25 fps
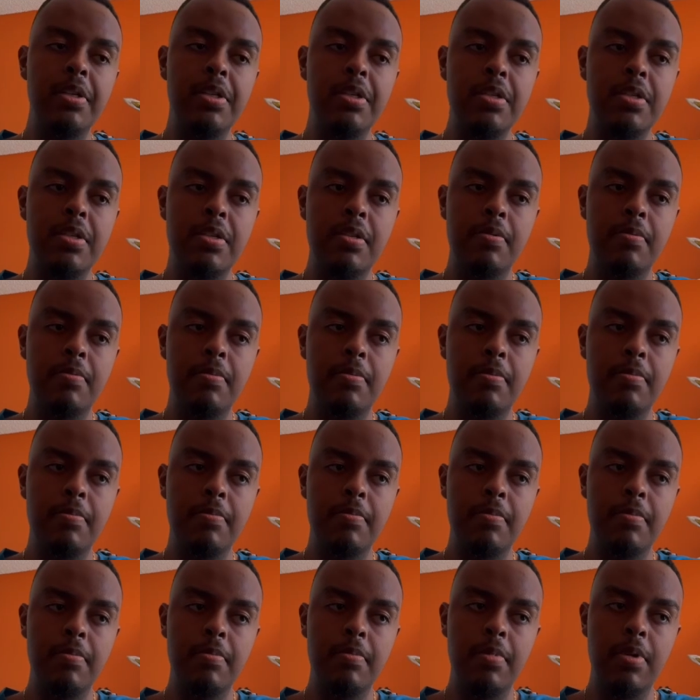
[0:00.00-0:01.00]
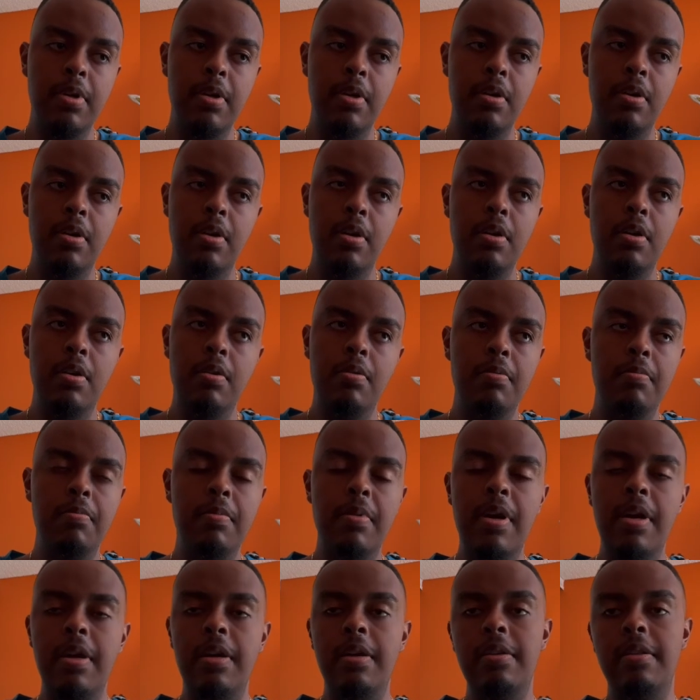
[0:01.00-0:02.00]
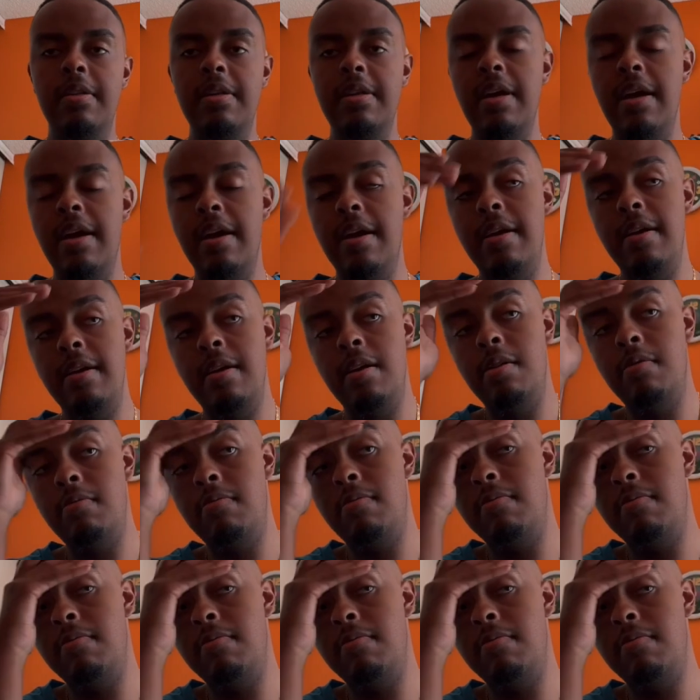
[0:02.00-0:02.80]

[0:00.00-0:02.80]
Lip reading: just edit the ad out.